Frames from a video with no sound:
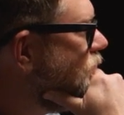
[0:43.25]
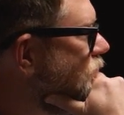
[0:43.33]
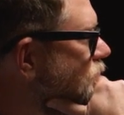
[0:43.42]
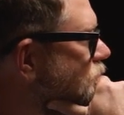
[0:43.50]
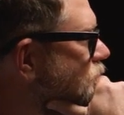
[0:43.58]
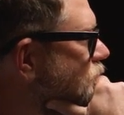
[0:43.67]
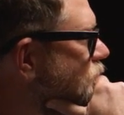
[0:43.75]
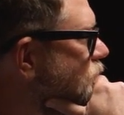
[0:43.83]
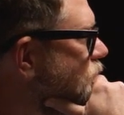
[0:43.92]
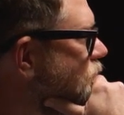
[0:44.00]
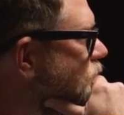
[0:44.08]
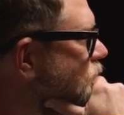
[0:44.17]

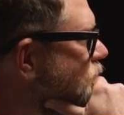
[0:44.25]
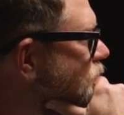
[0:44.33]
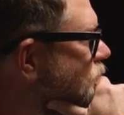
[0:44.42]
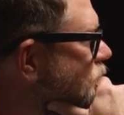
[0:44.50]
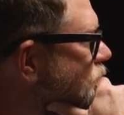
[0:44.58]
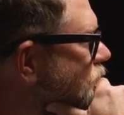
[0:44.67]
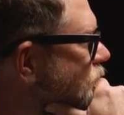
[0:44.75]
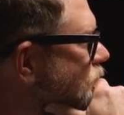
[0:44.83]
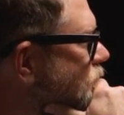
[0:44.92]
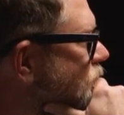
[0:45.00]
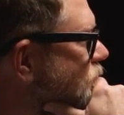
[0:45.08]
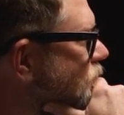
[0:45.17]

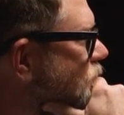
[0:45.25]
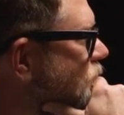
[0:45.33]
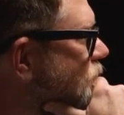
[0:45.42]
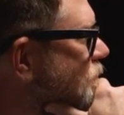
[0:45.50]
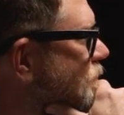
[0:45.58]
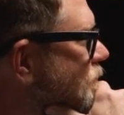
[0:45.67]
No words are spoken by the person on screen.